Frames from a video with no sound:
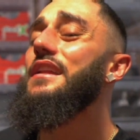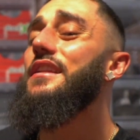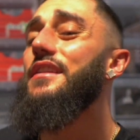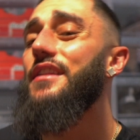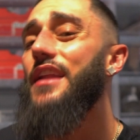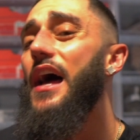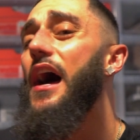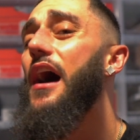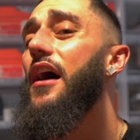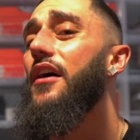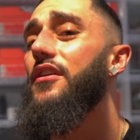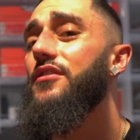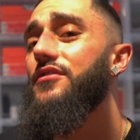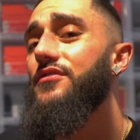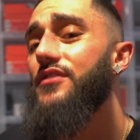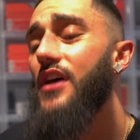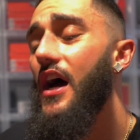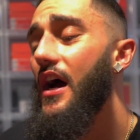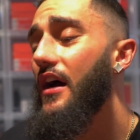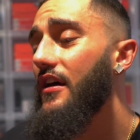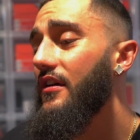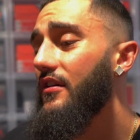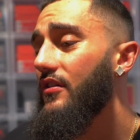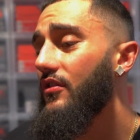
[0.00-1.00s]
Now
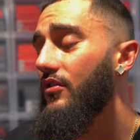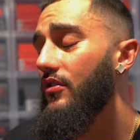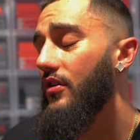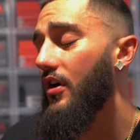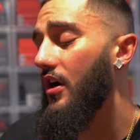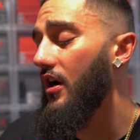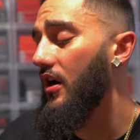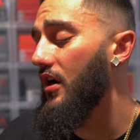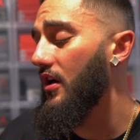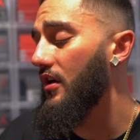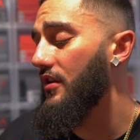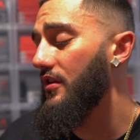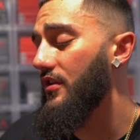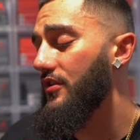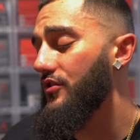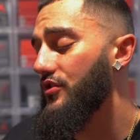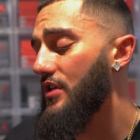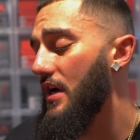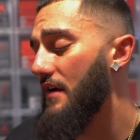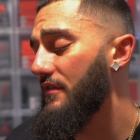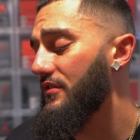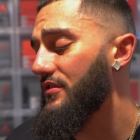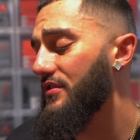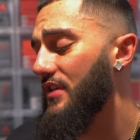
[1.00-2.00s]
the
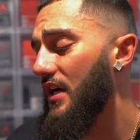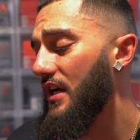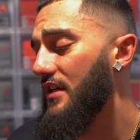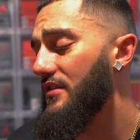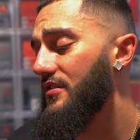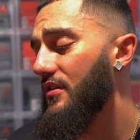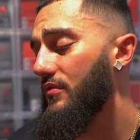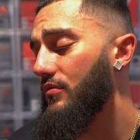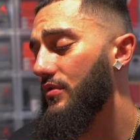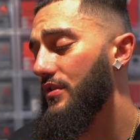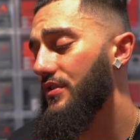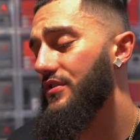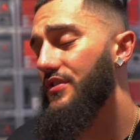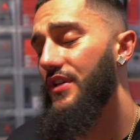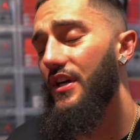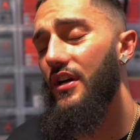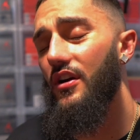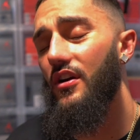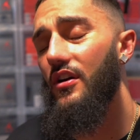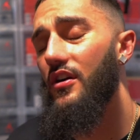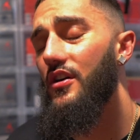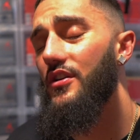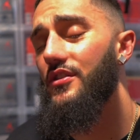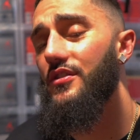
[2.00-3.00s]
Travis Scotts I want to say
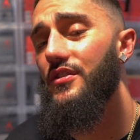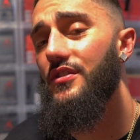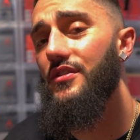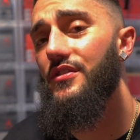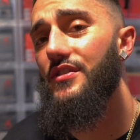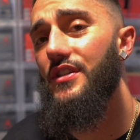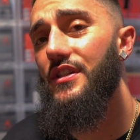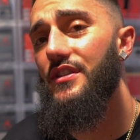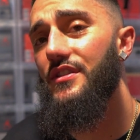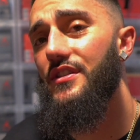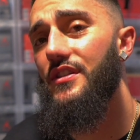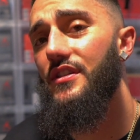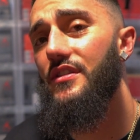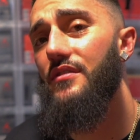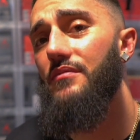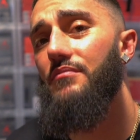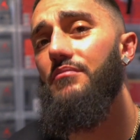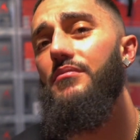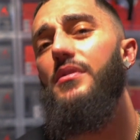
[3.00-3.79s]
are 160,